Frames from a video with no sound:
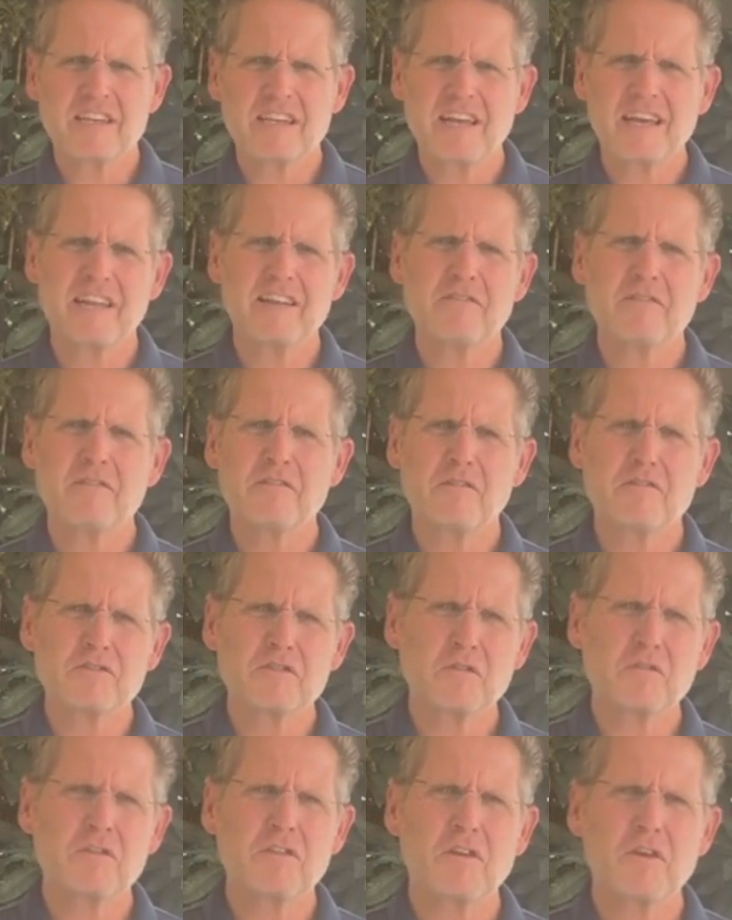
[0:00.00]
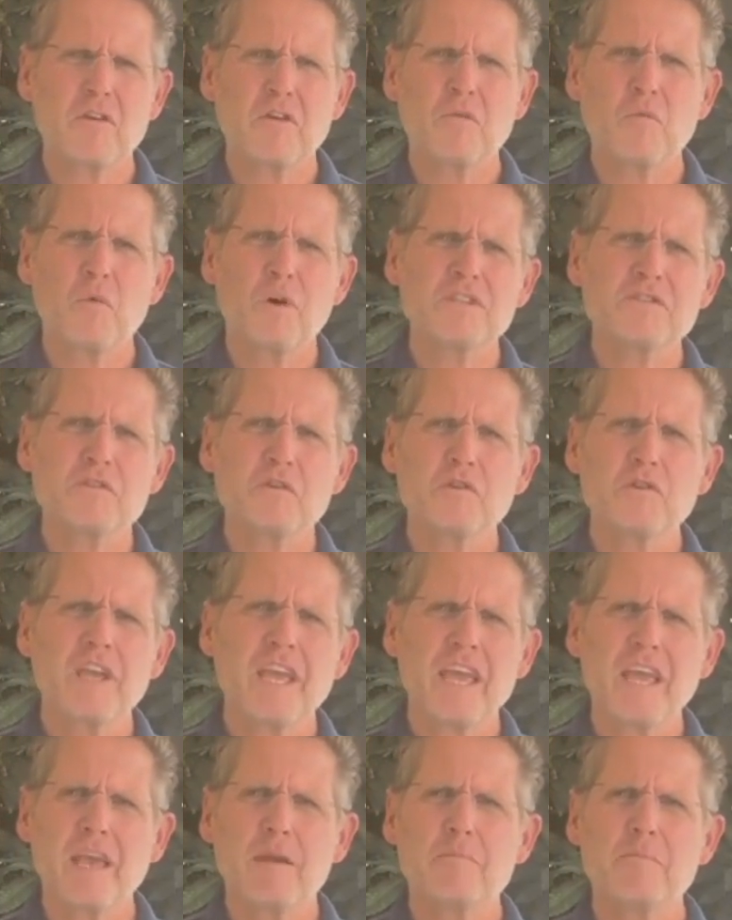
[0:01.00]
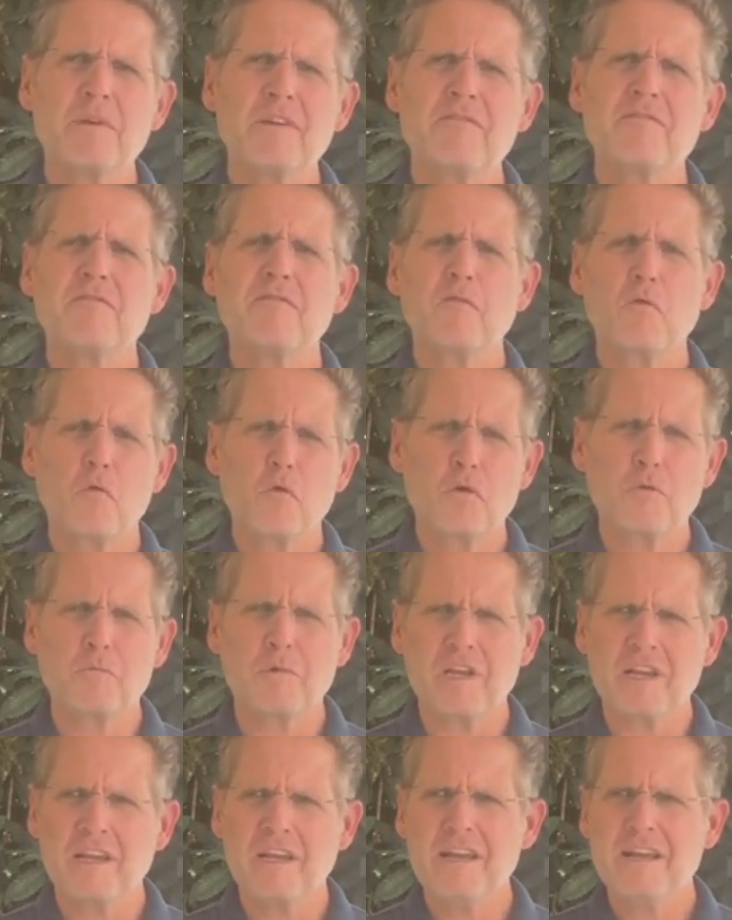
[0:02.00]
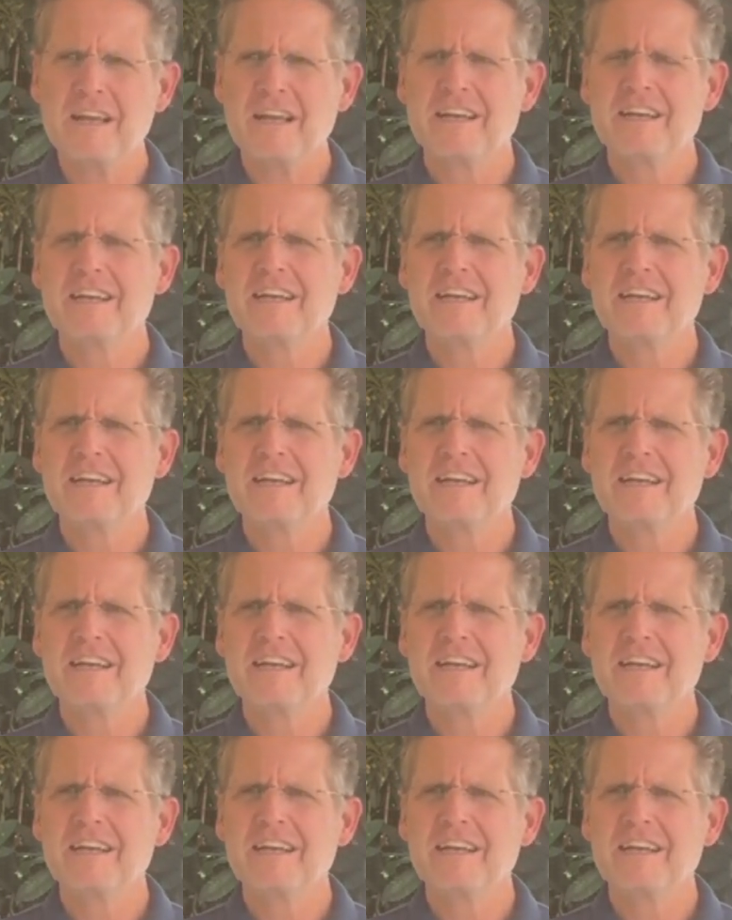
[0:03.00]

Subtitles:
Kind of those are the ones who came before me.